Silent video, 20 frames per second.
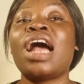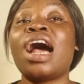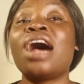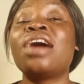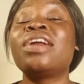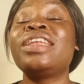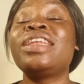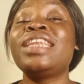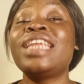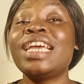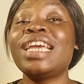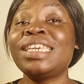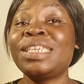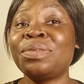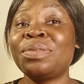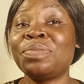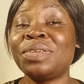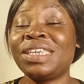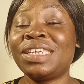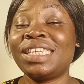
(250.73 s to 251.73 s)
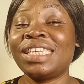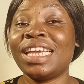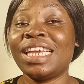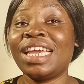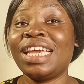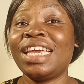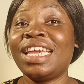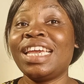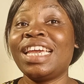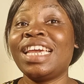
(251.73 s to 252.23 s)
Our next
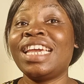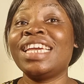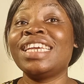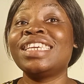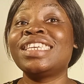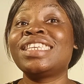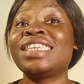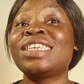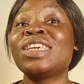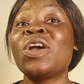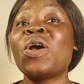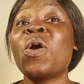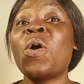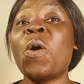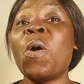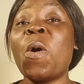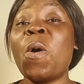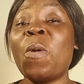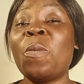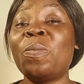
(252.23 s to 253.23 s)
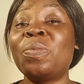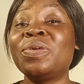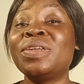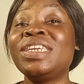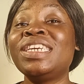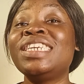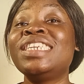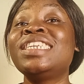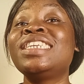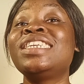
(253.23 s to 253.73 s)
mistake is
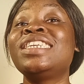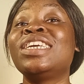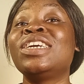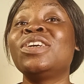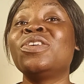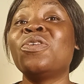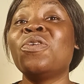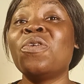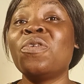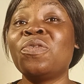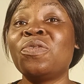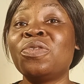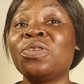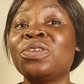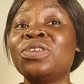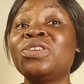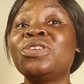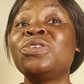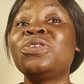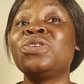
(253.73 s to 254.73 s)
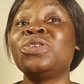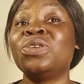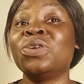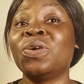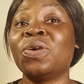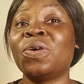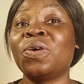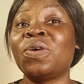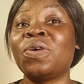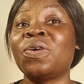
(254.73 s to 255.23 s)
opening the oven
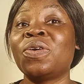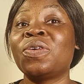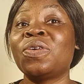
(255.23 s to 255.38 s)
door.